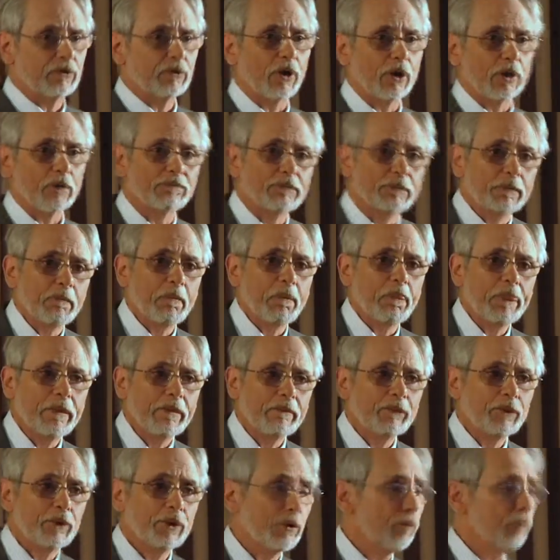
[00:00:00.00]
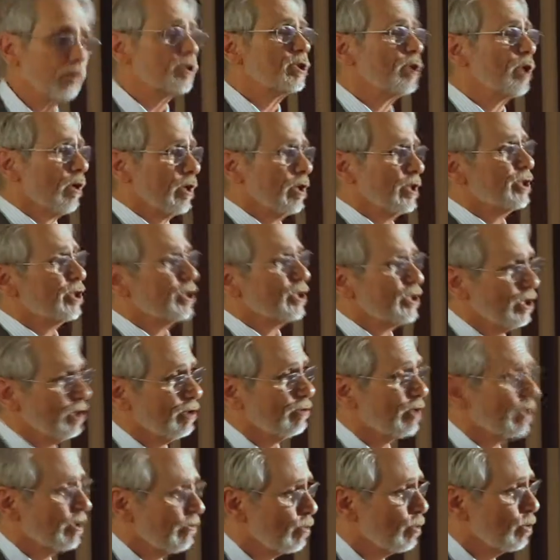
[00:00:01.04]
Well, you don't charge your
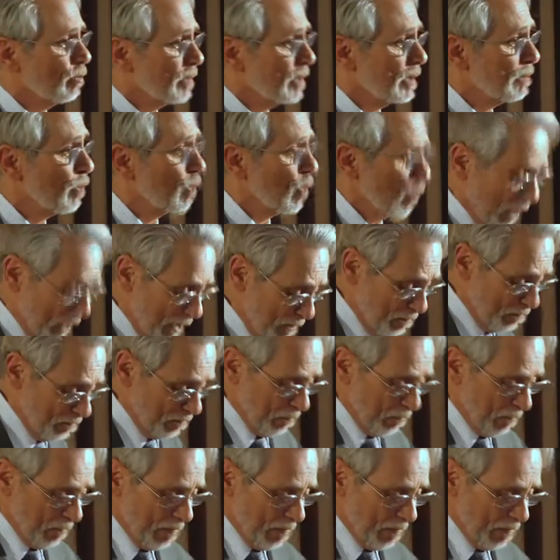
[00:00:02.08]
children room and board,